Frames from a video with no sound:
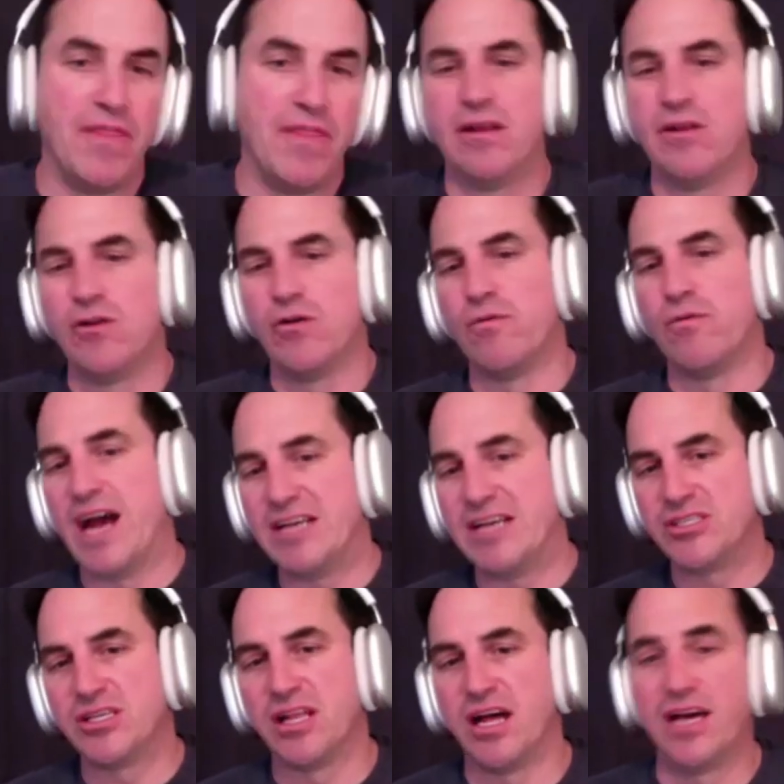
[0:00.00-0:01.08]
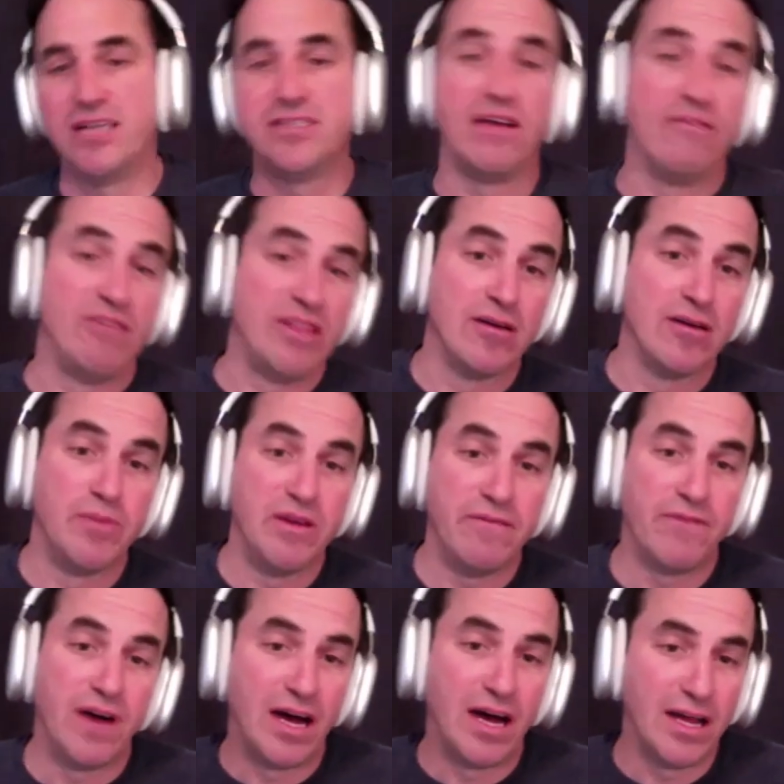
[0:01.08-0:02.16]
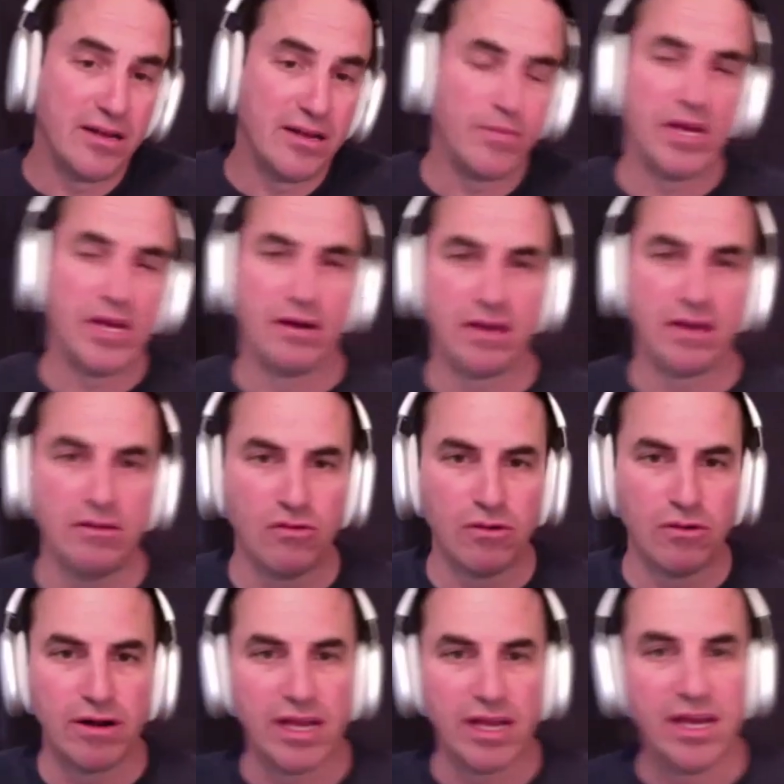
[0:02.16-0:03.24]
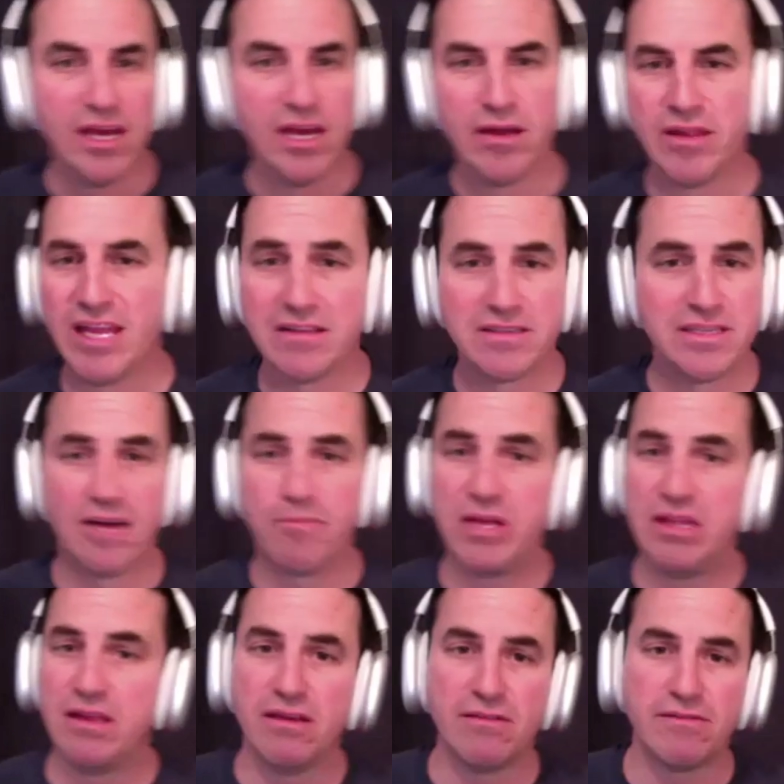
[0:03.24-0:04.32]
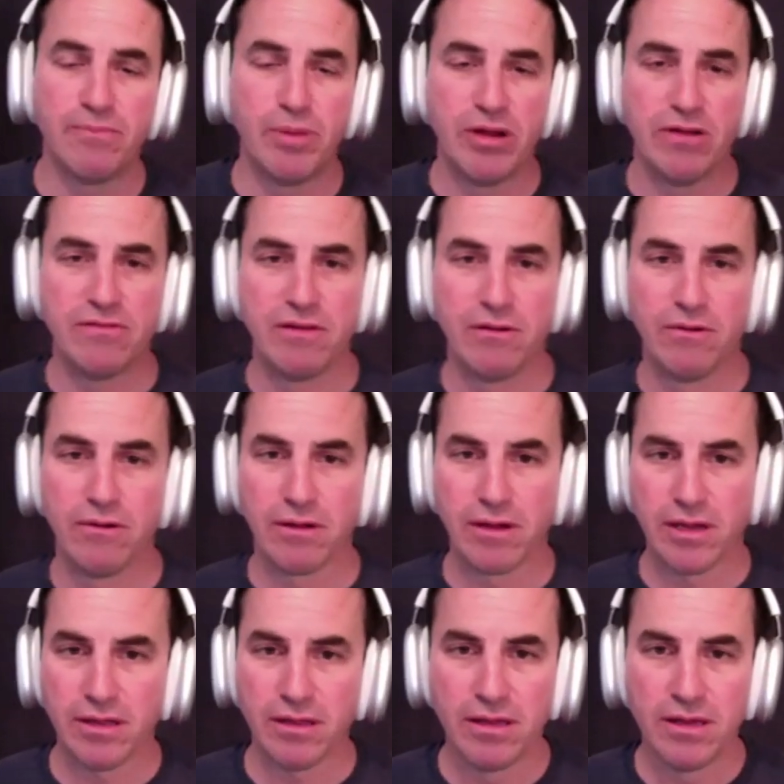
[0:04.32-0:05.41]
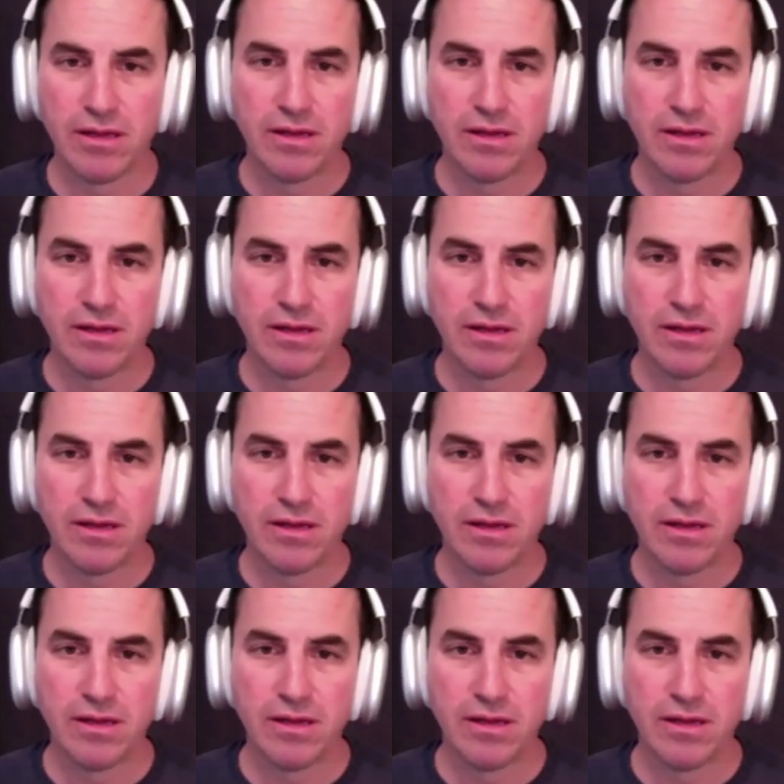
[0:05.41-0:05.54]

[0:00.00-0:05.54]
and then it'll rationalize, everything will be fine, it'll be hunky-dory. That's not been the experience in Oregon.